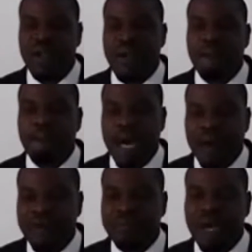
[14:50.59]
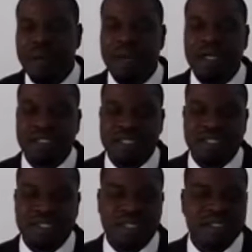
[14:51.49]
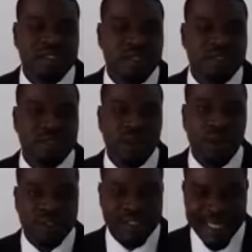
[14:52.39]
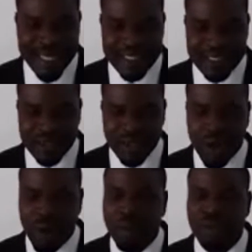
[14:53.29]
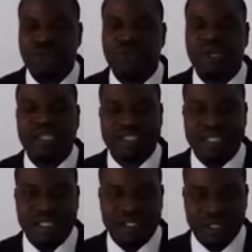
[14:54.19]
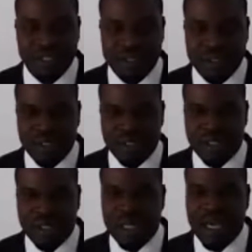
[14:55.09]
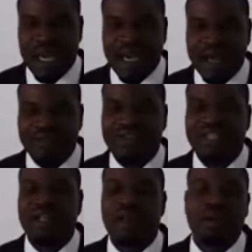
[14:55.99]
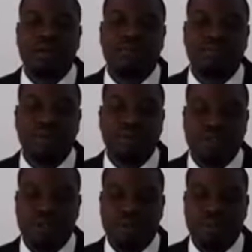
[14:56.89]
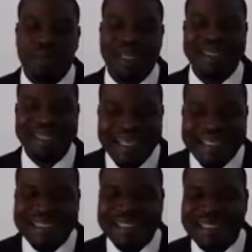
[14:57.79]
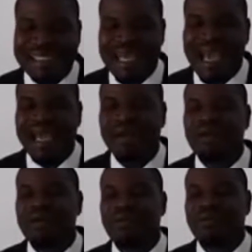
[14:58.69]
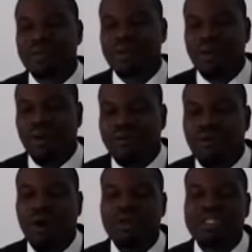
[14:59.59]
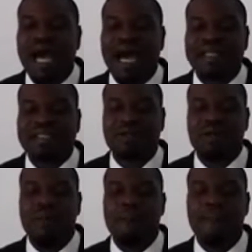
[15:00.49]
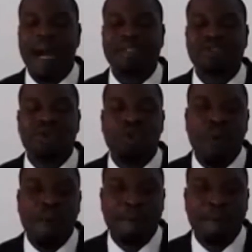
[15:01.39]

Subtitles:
marine mammals and sea turtle hunted almost to extinction, and I have seen a lot of pollution, but this kind of all that combined to one